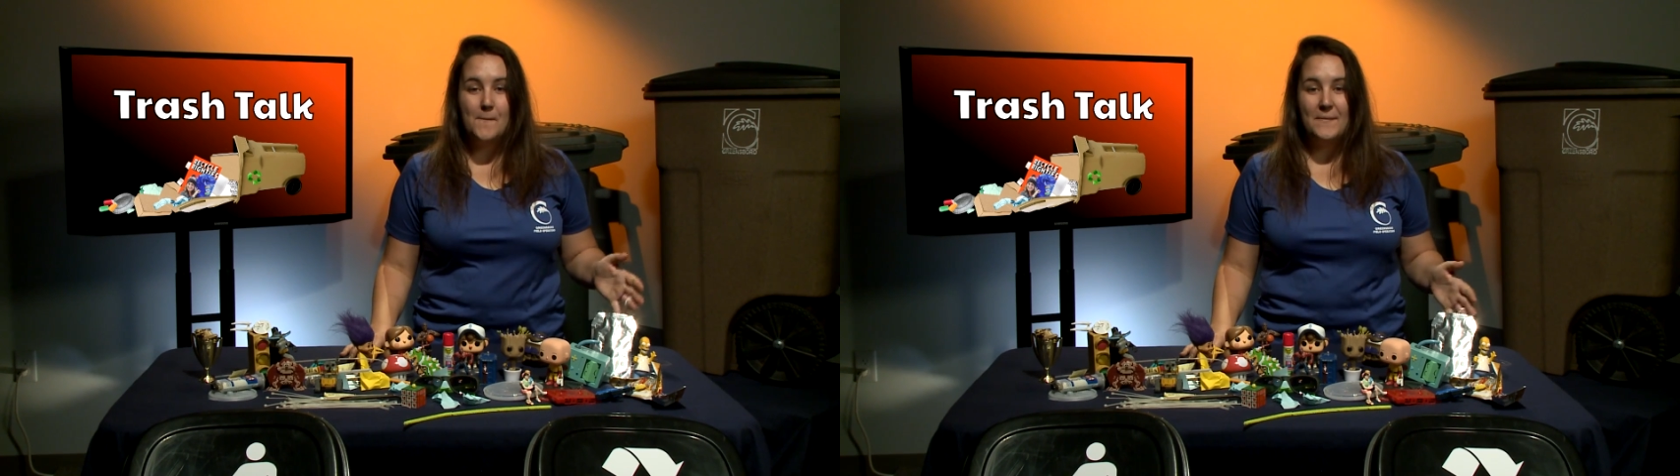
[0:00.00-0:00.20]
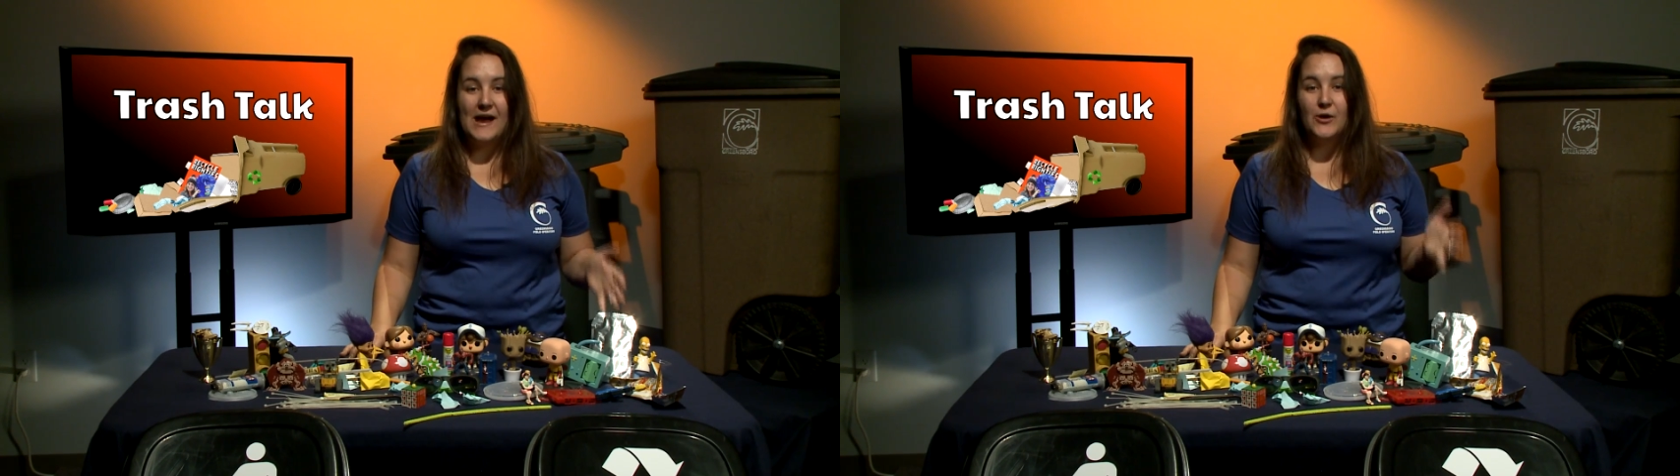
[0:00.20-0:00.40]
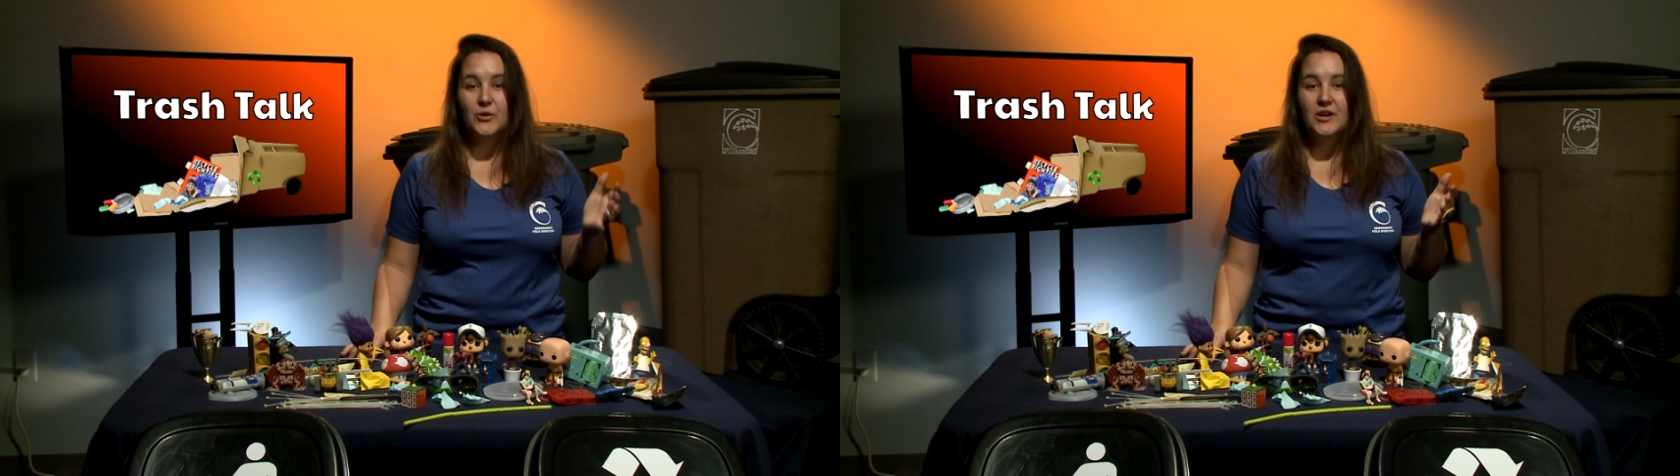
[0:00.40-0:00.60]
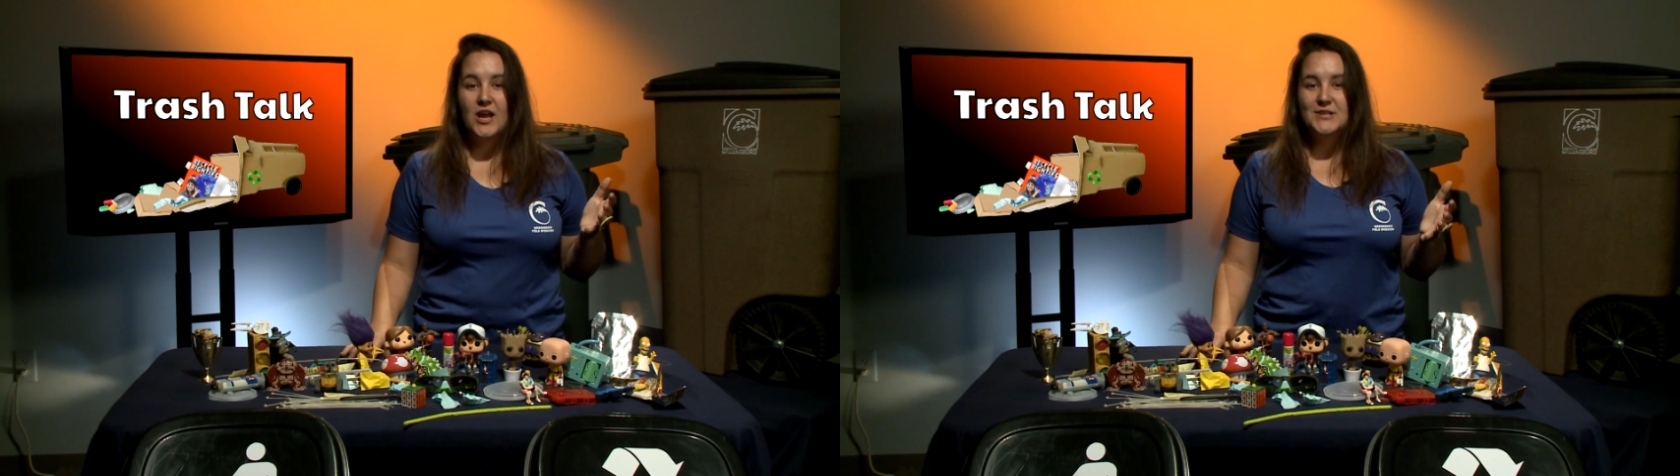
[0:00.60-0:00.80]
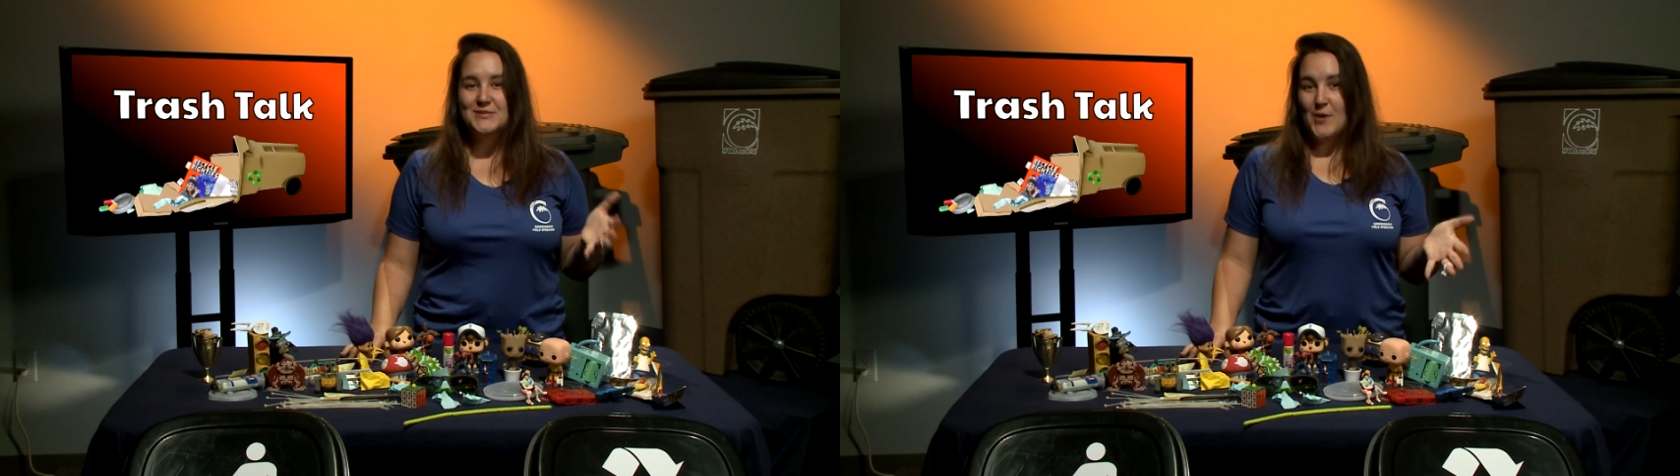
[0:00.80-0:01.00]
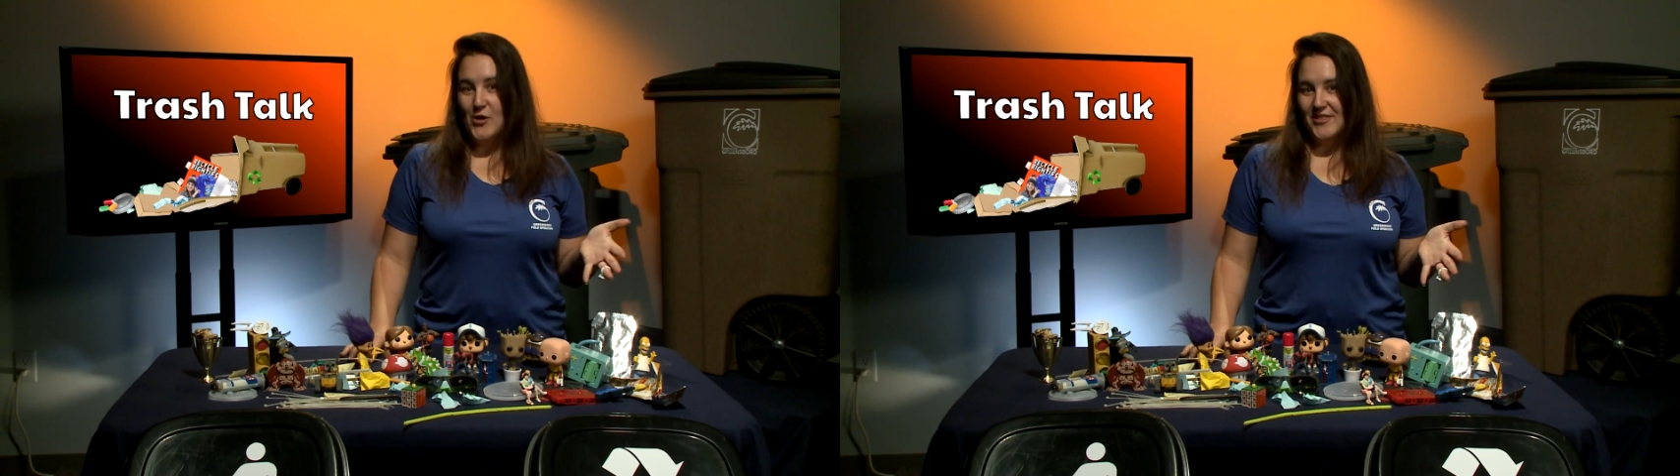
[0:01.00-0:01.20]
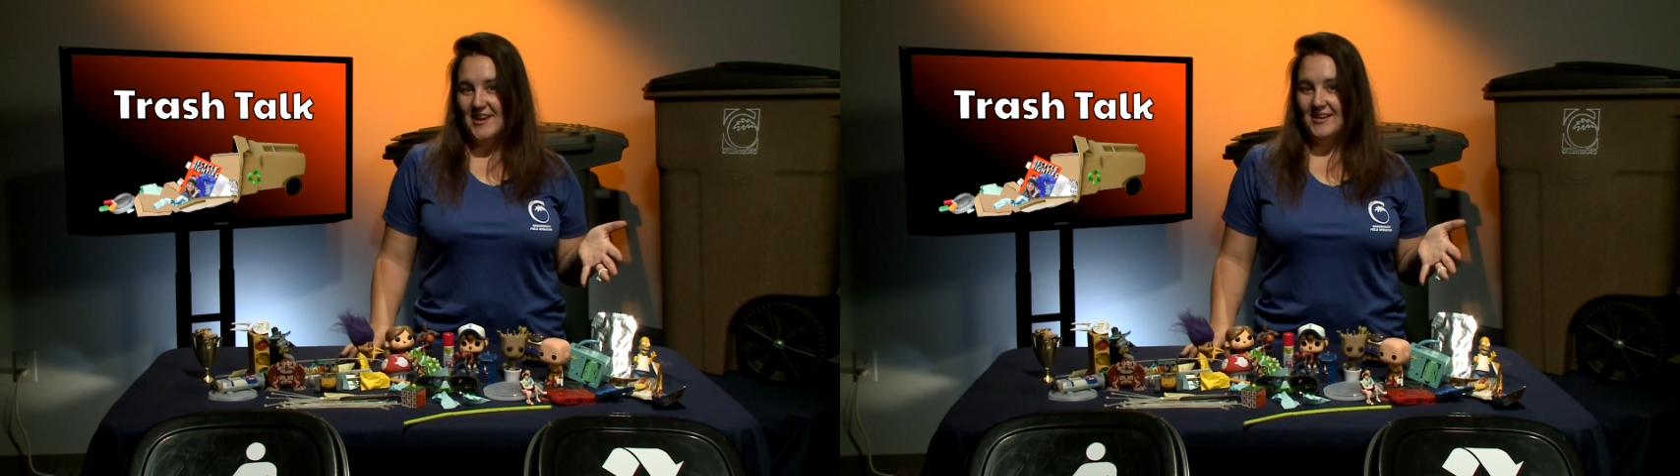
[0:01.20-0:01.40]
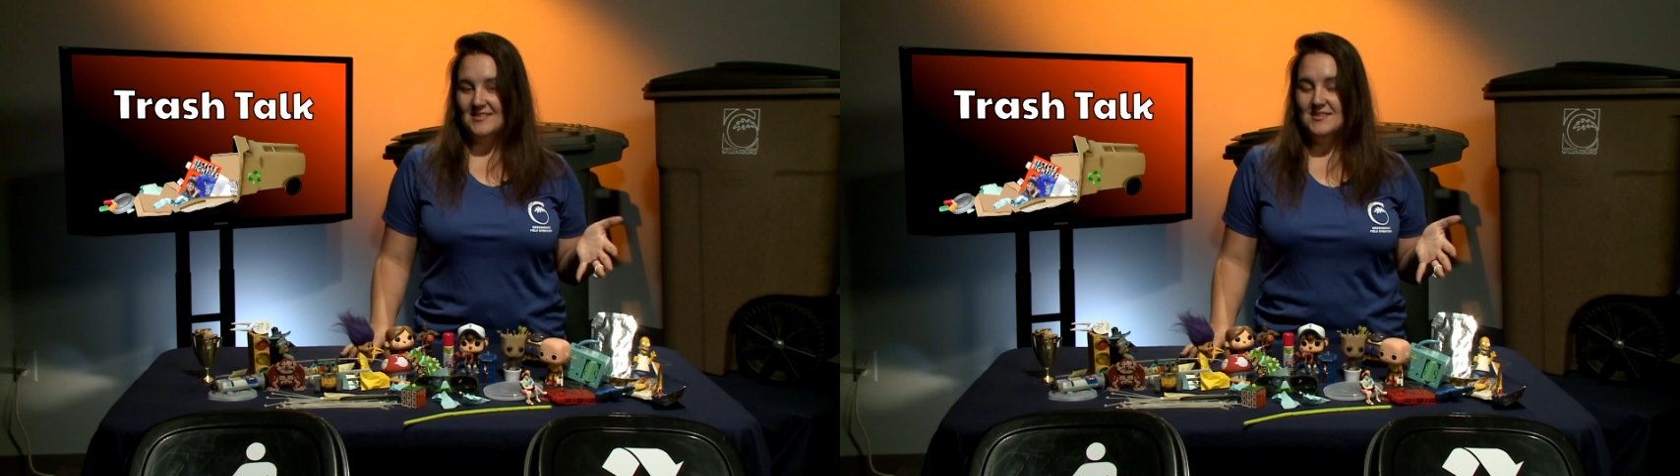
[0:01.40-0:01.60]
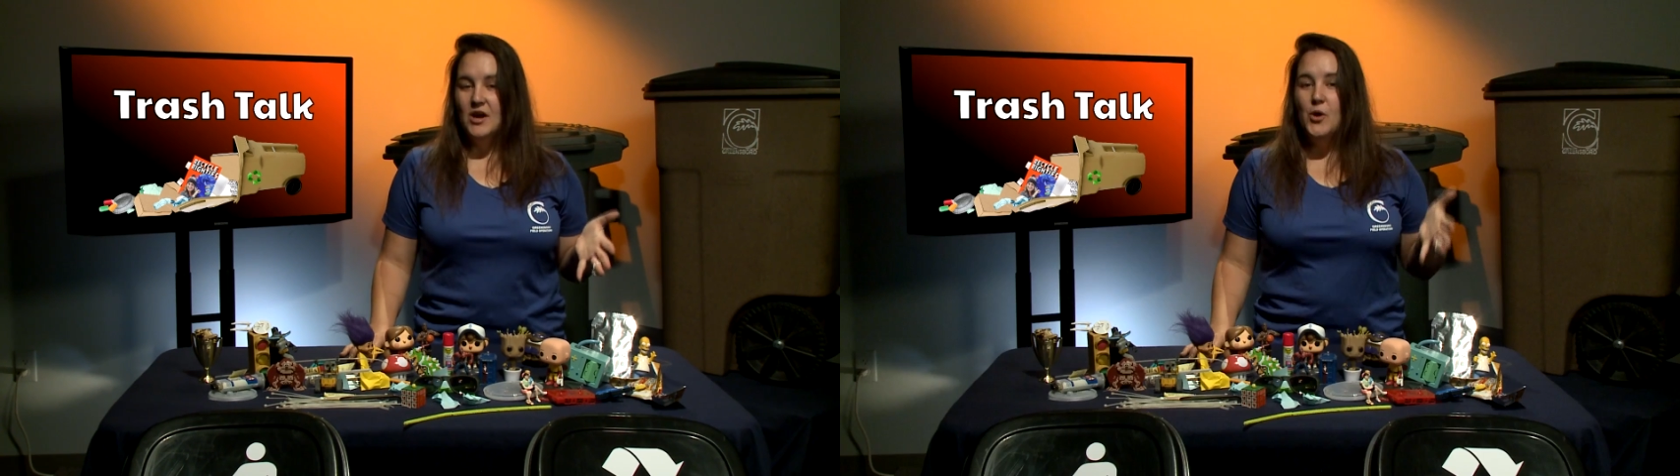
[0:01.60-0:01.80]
about small things.